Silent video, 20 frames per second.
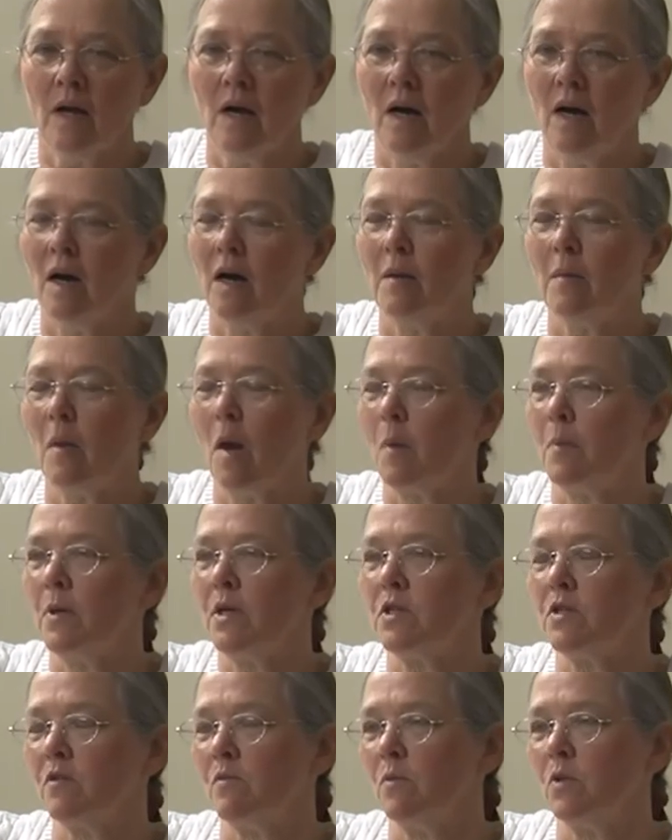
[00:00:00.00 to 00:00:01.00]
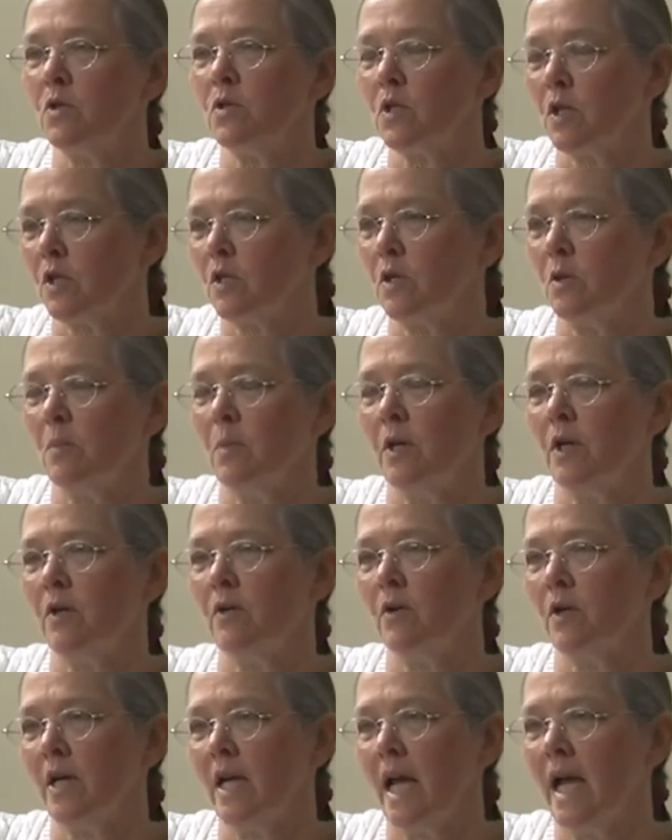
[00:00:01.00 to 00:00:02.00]
a piece of music to be
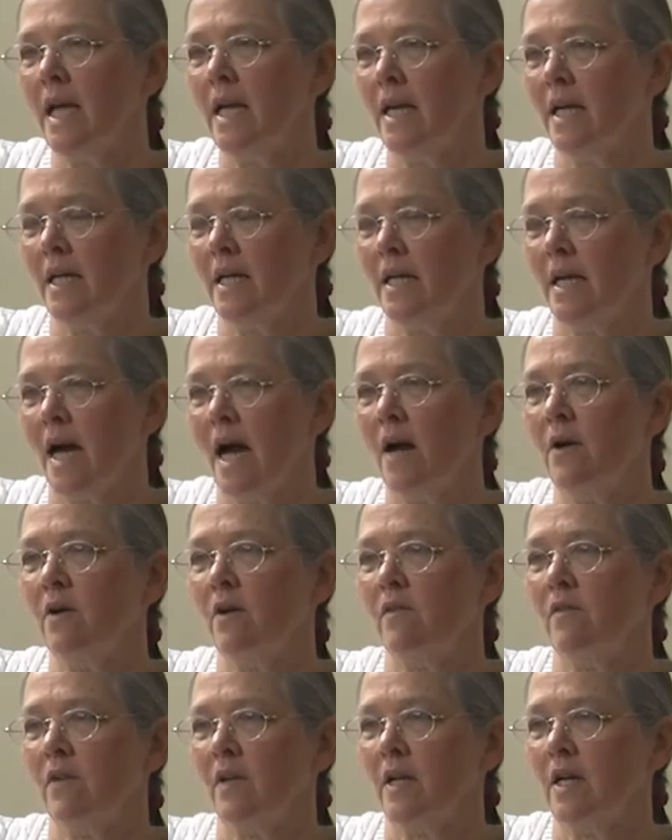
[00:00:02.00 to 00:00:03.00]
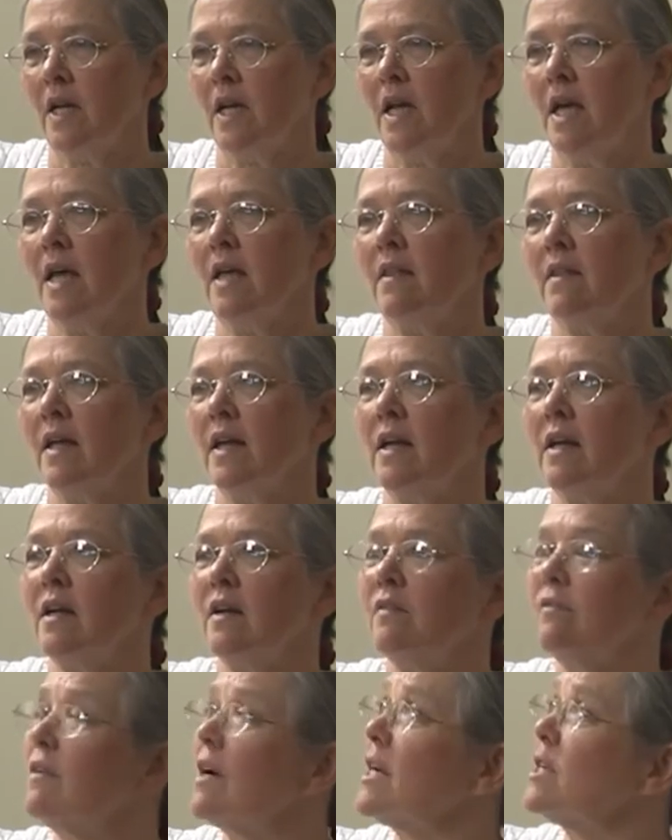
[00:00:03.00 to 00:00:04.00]
created out of it, that it
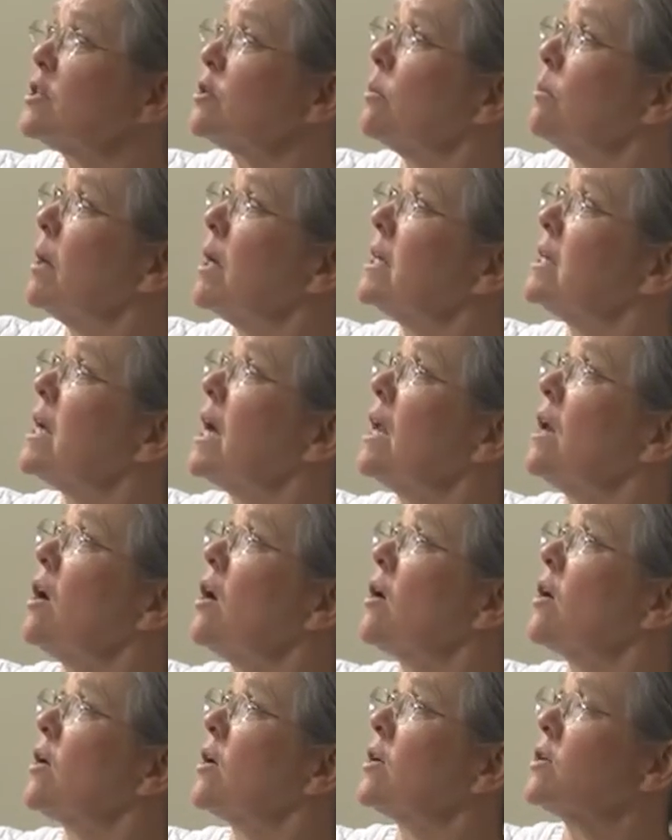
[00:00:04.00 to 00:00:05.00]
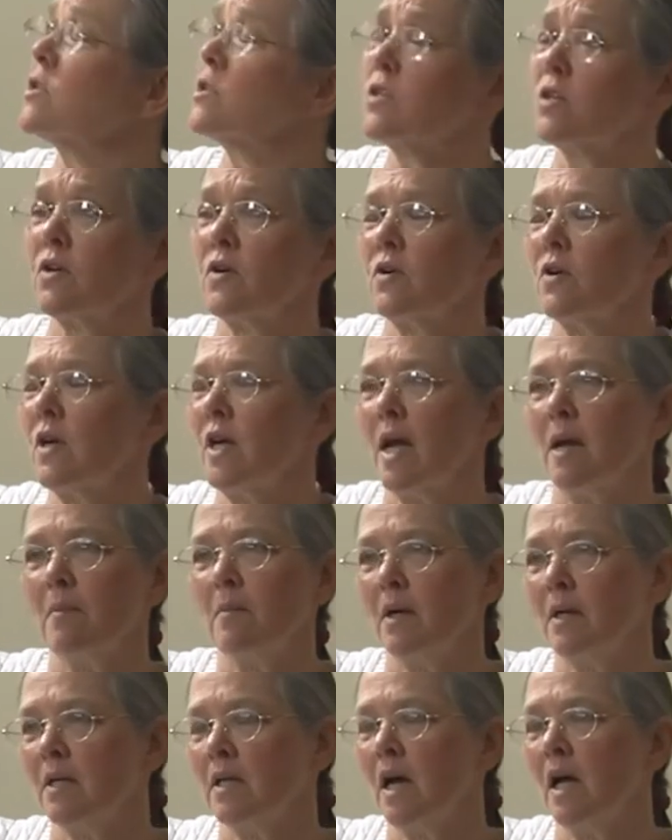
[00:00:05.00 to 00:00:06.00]
invites a mandala artist to create
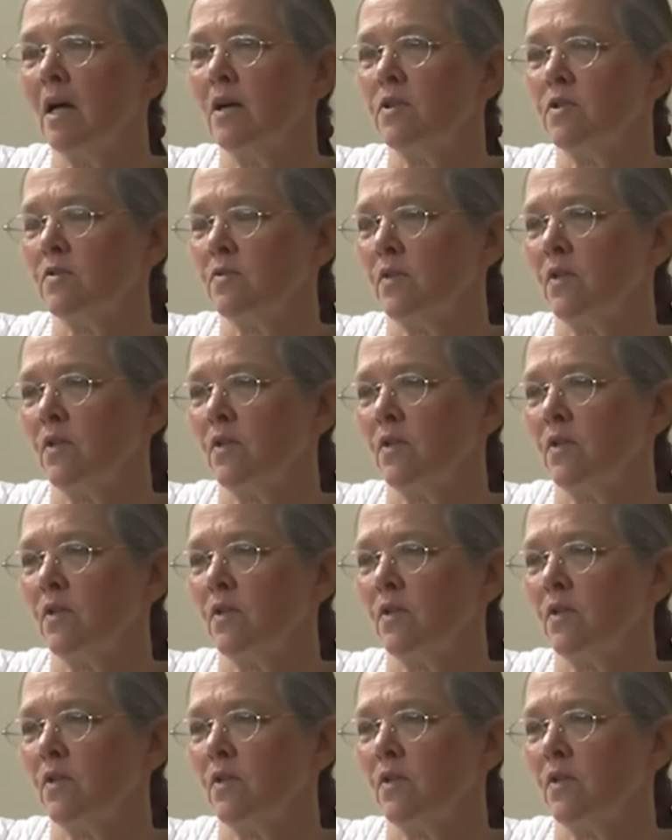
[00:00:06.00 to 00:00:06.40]
mandalas mm-hmm.